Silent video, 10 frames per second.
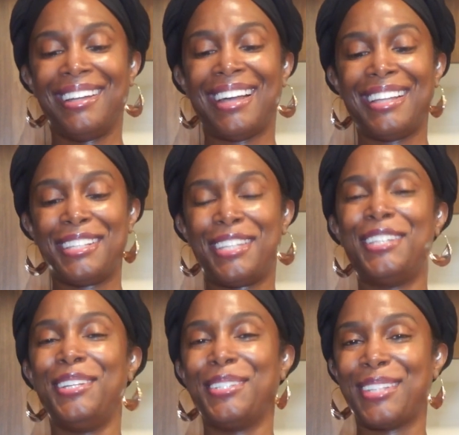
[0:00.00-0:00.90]
I
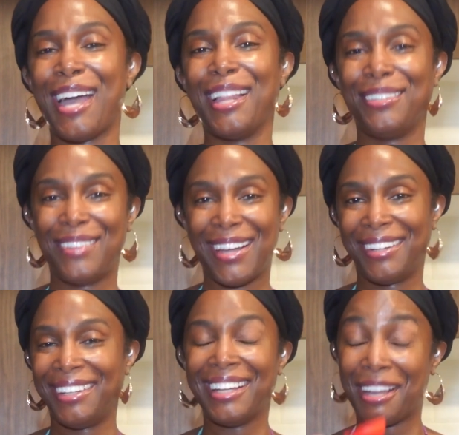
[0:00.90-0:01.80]
just use aloe
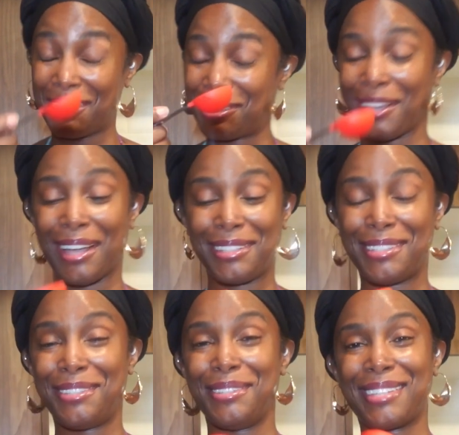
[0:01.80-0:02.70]
vera, I
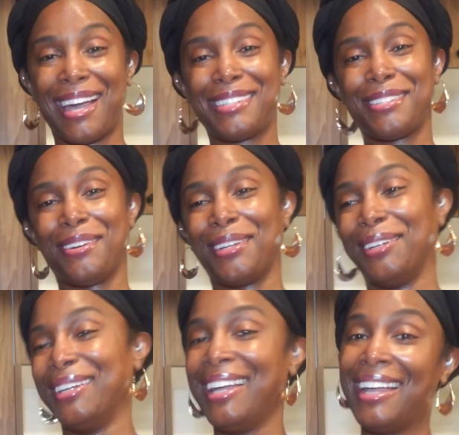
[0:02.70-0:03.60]
just use castor
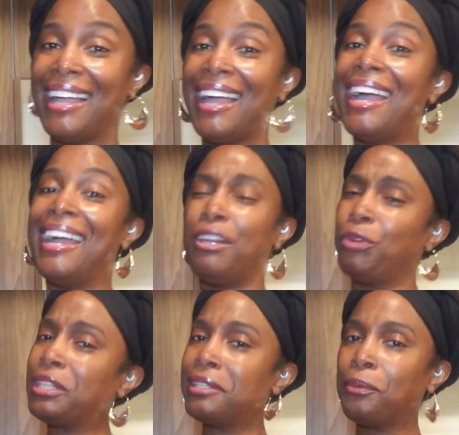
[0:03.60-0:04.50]
oil, and
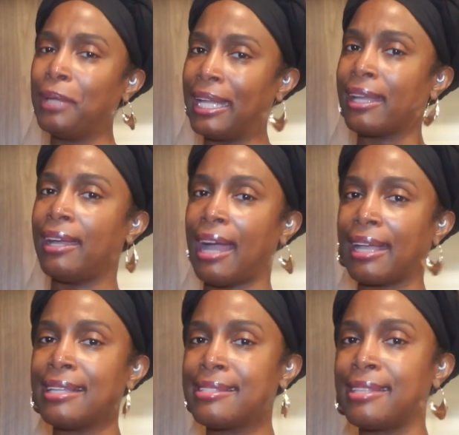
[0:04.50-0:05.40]
within a week I
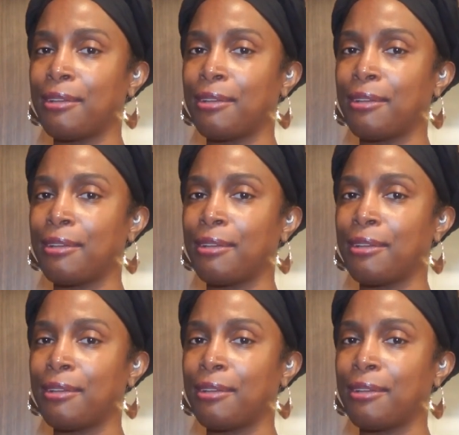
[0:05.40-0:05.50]
can see